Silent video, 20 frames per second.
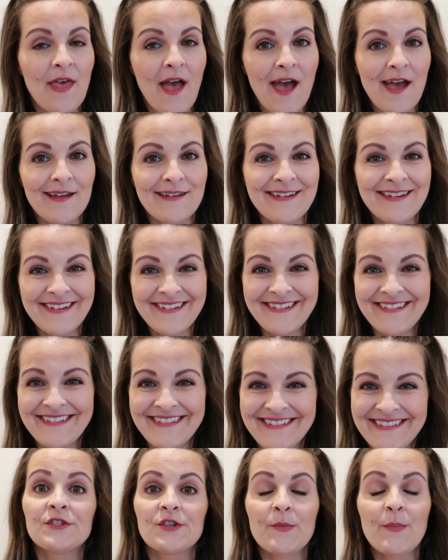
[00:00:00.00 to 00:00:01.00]
that?
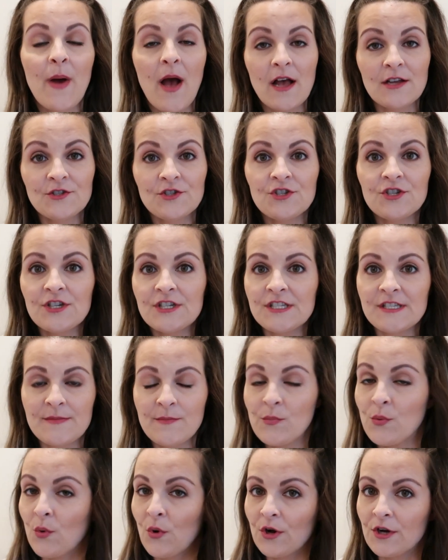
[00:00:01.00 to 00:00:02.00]
So posture is
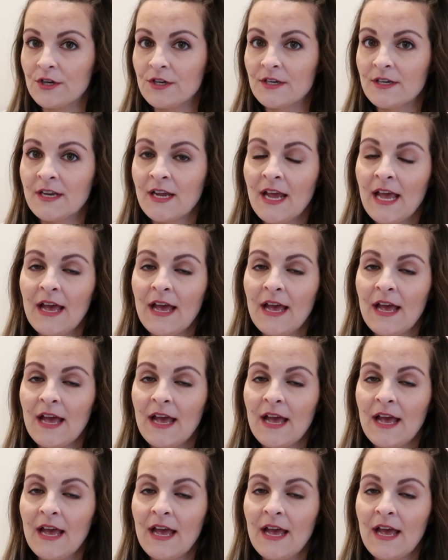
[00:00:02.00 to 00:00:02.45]
important,